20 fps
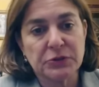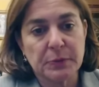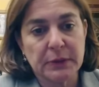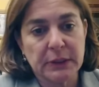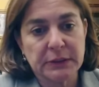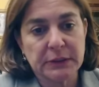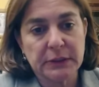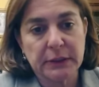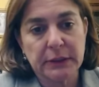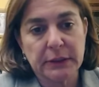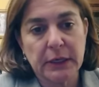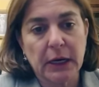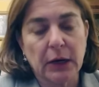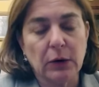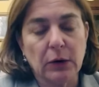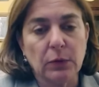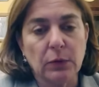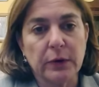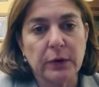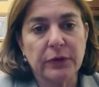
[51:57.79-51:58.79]
Benjamin
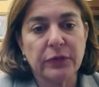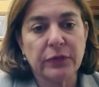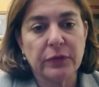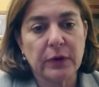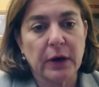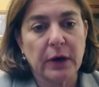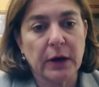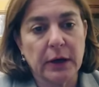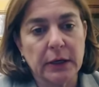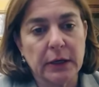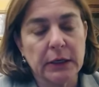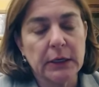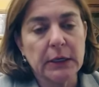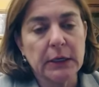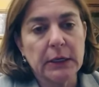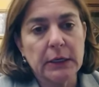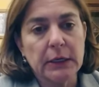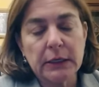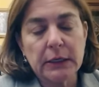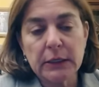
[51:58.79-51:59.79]
Netanyahu with a
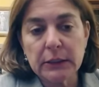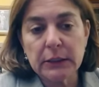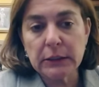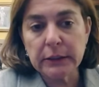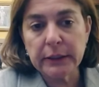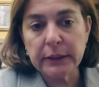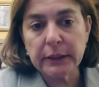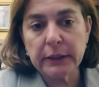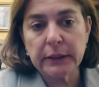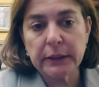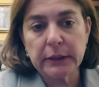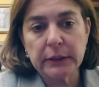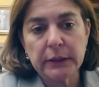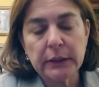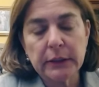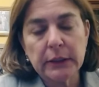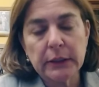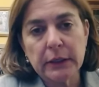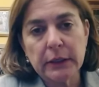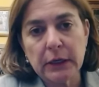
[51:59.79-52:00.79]

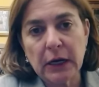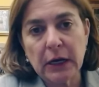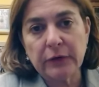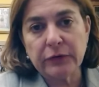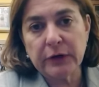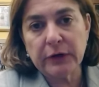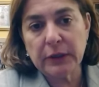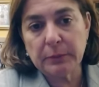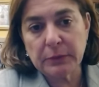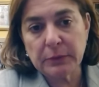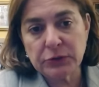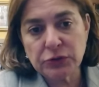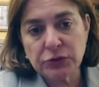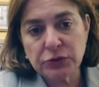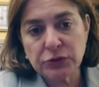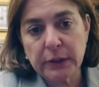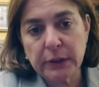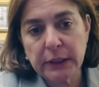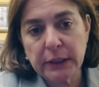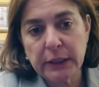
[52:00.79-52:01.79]
clear governing
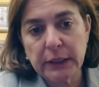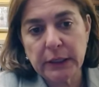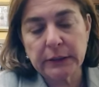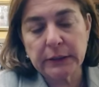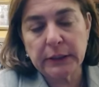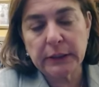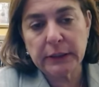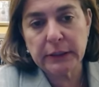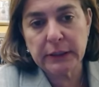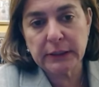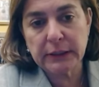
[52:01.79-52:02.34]
majority in